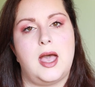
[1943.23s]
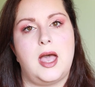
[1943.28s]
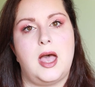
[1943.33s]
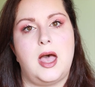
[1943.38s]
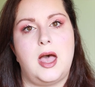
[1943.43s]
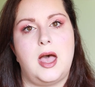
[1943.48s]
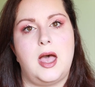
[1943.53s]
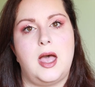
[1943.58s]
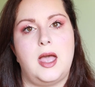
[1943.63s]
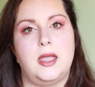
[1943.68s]

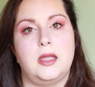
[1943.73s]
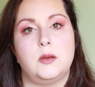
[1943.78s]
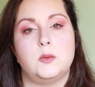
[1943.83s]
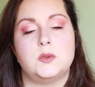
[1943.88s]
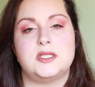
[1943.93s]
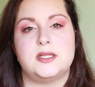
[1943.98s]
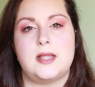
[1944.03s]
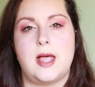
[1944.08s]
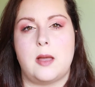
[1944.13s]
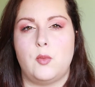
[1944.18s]
It
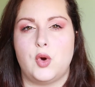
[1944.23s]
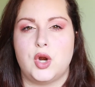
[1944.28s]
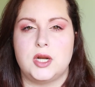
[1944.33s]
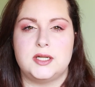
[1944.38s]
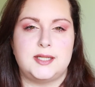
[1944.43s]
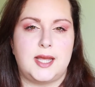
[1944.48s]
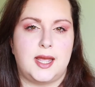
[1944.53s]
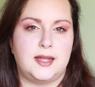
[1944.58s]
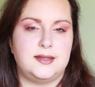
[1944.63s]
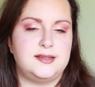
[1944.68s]
was a lot more
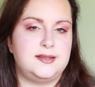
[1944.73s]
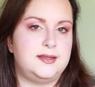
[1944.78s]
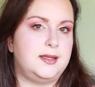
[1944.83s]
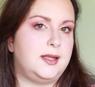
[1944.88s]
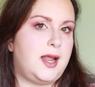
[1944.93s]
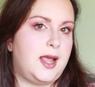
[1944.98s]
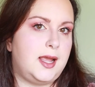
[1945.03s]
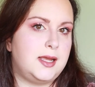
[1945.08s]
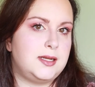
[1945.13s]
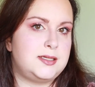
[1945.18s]
intense
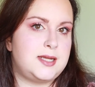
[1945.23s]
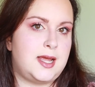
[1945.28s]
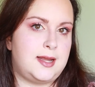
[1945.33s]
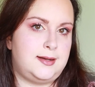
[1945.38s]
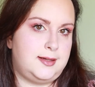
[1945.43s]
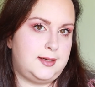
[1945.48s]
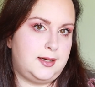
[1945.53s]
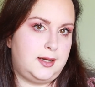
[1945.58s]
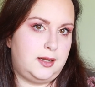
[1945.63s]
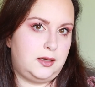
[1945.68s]
than I
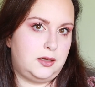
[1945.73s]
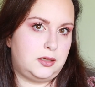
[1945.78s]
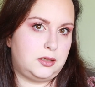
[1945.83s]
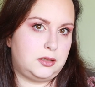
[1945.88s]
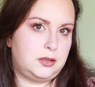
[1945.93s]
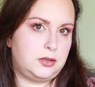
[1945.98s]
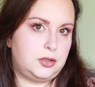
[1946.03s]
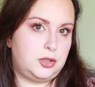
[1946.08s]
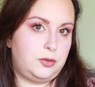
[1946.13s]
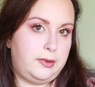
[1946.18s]
intended it
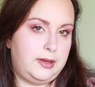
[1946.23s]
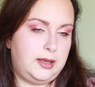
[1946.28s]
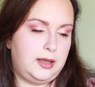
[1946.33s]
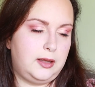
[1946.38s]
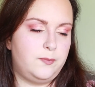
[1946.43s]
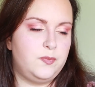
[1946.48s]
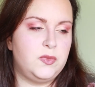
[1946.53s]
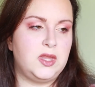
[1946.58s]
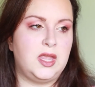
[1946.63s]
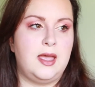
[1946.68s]
to
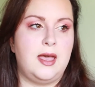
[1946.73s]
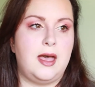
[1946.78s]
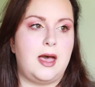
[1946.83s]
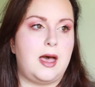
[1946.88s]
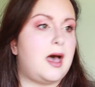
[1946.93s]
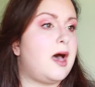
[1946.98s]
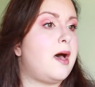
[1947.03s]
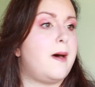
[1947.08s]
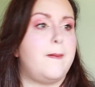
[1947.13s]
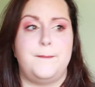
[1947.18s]
be,
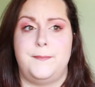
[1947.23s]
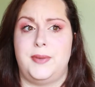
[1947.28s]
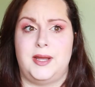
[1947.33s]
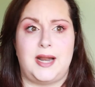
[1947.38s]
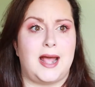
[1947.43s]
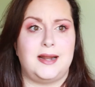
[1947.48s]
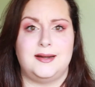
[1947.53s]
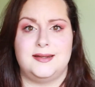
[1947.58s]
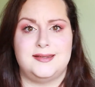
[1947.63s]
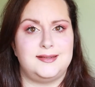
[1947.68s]

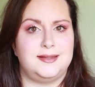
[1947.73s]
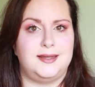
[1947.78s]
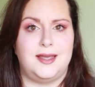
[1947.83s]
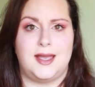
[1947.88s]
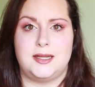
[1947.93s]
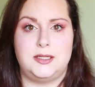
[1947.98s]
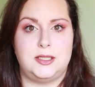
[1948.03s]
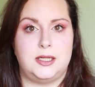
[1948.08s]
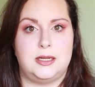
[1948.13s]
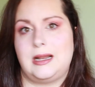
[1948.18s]
but
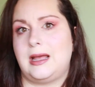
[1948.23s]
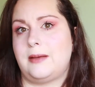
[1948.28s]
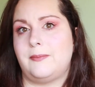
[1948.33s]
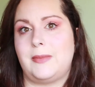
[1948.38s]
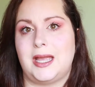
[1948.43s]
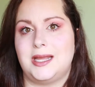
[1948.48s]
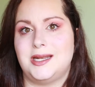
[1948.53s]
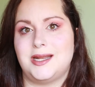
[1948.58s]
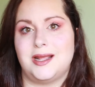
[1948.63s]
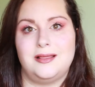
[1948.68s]
honestly I did
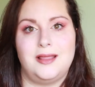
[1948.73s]
not mind.